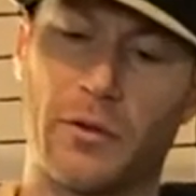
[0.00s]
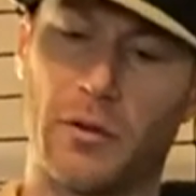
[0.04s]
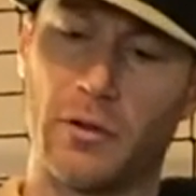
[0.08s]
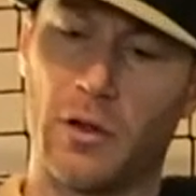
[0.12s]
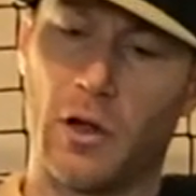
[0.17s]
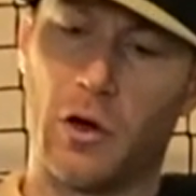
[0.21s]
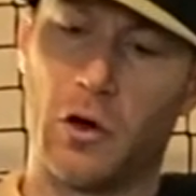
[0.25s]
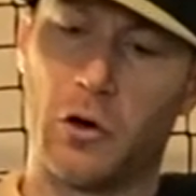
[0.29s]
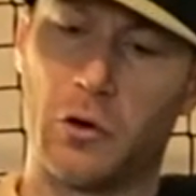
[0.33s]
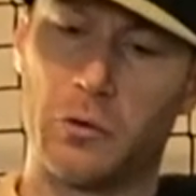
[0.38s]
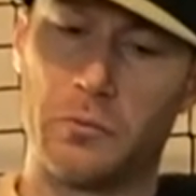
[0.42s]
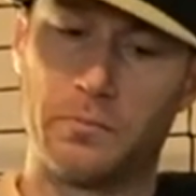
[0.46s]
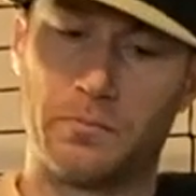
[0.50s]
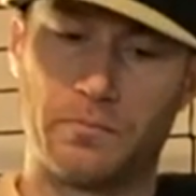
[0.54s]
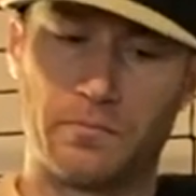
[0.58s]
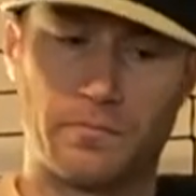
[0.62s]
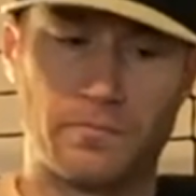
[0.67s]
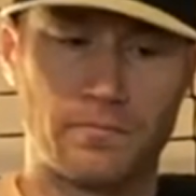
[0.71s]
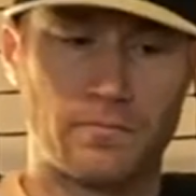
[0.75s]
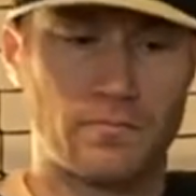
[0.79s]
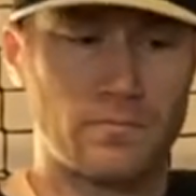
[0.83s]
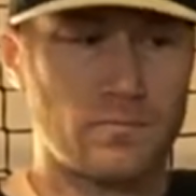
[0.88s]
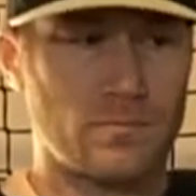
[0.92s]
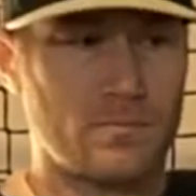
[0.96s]
load.
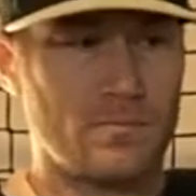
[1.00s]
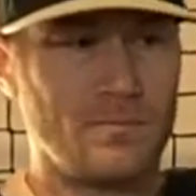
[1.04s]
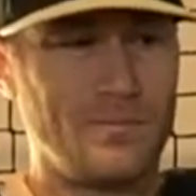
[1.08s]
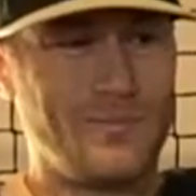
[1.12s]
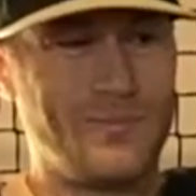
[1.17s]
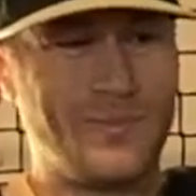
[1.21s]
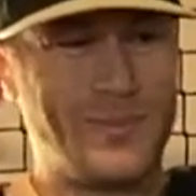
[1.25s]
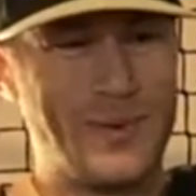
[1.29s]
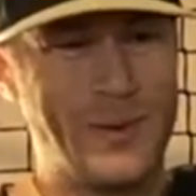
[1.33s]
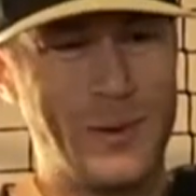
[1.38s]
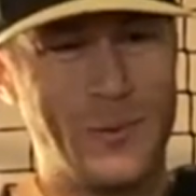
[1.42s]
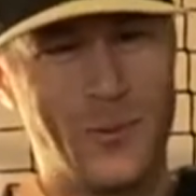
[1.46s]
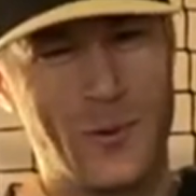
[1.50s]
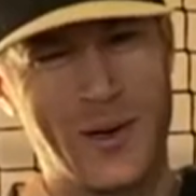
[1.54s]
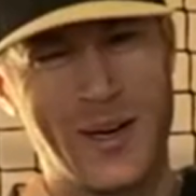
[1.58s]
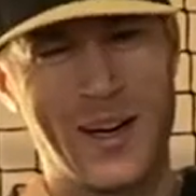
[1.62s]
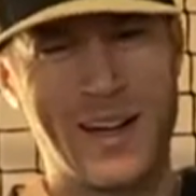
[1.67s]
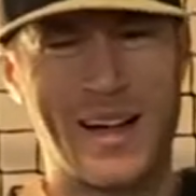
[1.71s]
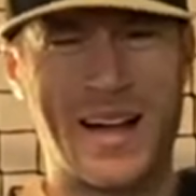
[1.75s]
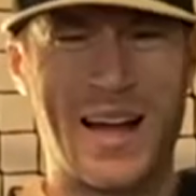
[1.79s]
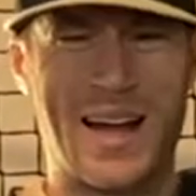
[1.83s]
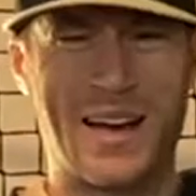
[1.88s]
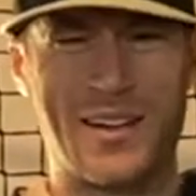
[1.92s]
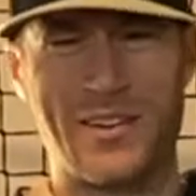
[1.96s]
We're going to
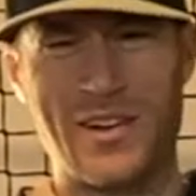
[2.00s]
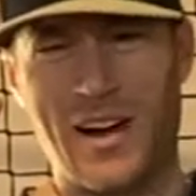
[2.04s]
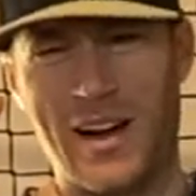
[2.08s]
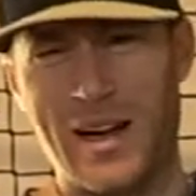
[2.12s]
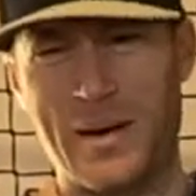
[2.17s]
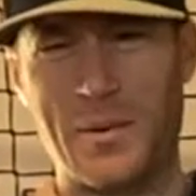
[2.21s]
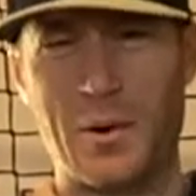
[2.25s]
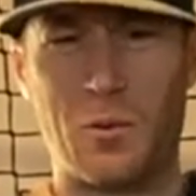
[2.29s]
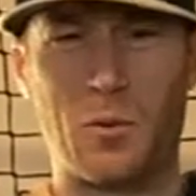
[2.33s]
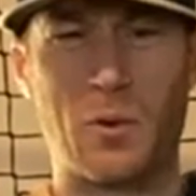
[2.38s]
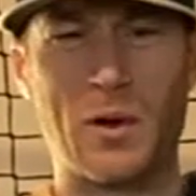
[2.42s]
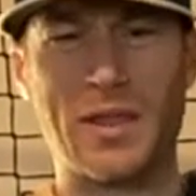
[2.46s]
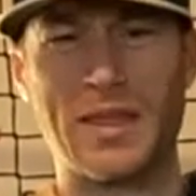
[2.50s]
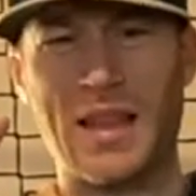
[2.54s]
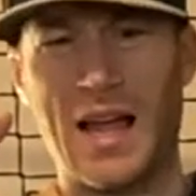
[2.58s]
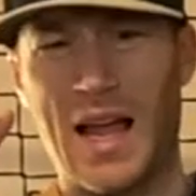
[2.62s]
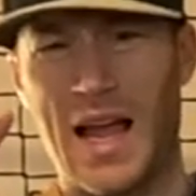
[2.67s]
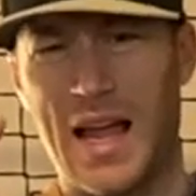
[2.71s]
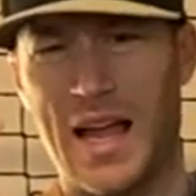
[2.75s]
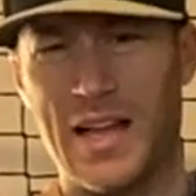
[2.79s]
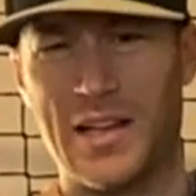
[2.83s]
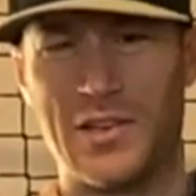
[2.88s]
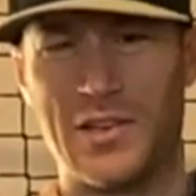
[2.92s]
kind of talk about what the head